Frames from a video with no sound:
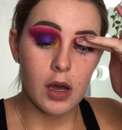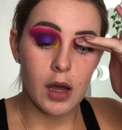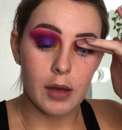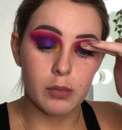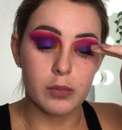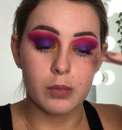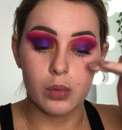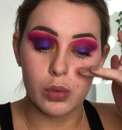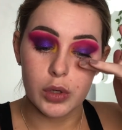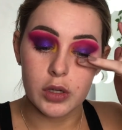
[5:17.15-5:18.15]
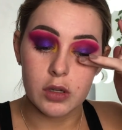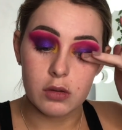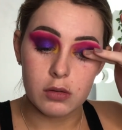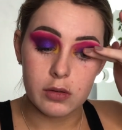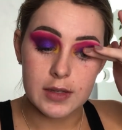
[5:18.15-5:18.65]
I
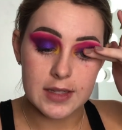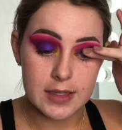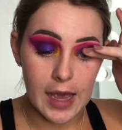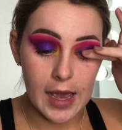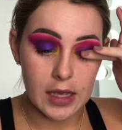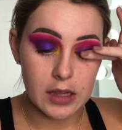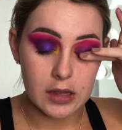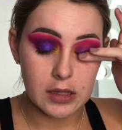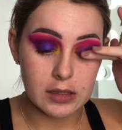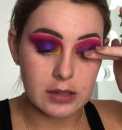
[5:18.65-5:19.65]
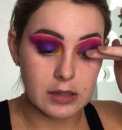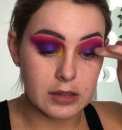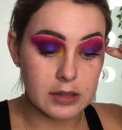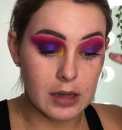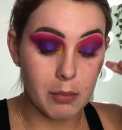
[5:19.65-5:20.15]
wouldn't say that this
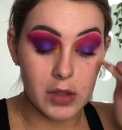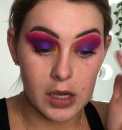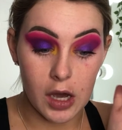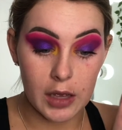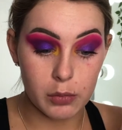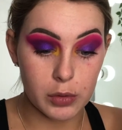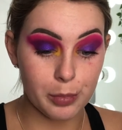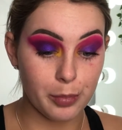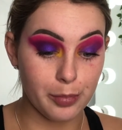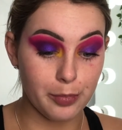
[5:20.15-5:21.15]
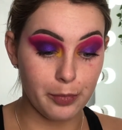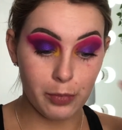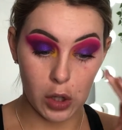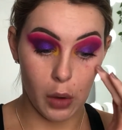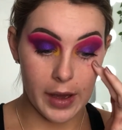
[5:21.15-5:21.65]
is something I would
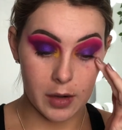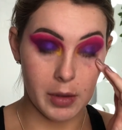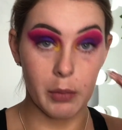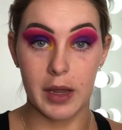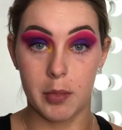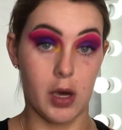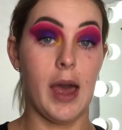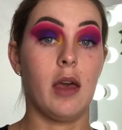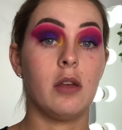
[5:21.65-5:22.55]
go out of my way to buy,